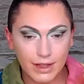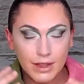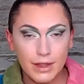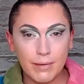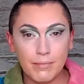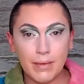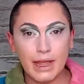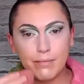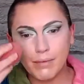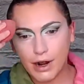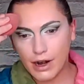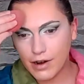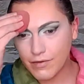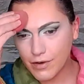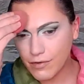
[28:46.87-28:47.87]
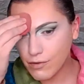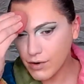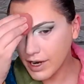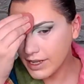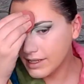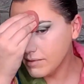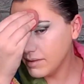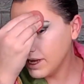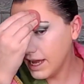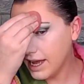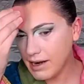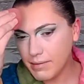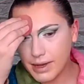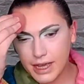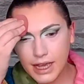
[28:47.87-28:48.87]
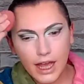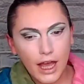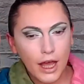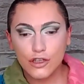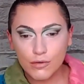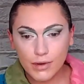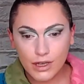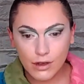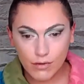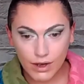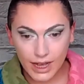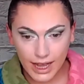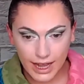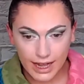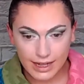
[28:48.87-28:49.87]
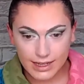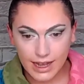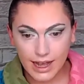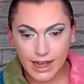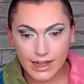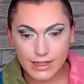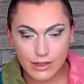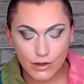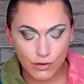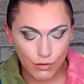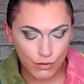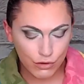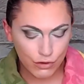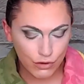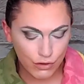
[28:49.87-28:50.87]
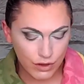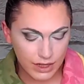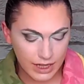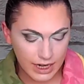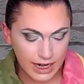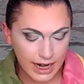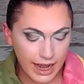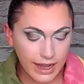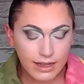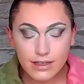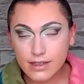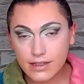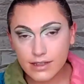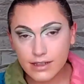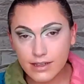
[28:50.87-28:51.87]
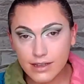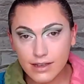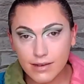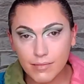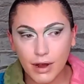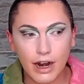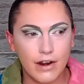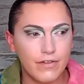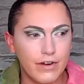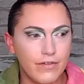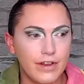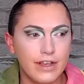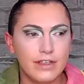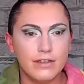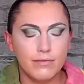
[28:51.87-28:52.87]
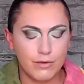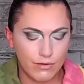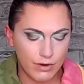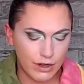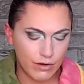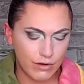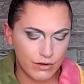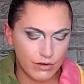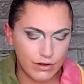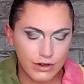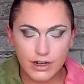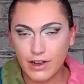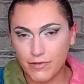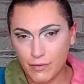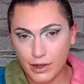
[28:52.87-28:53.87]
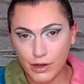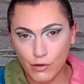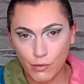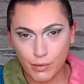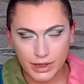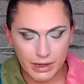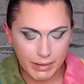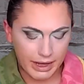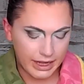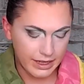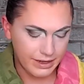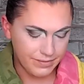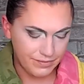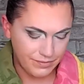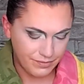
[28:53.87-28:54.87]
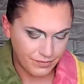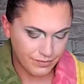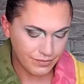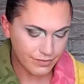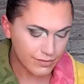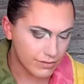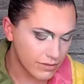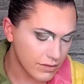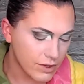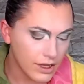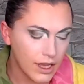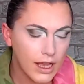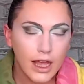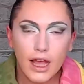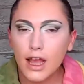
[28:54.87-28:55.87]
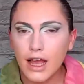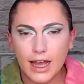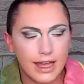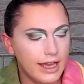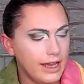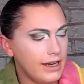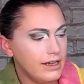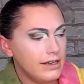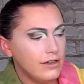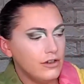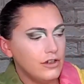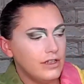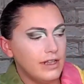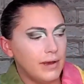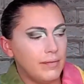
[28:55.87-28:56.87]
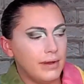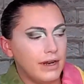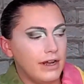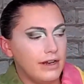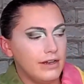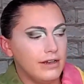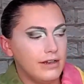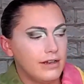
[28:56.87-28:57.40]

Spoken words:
the main part of our forehead to be anyway. So we can go ahead and go to the next part of our face that we're going to contour, if we can open the palette. Again, just dipping in,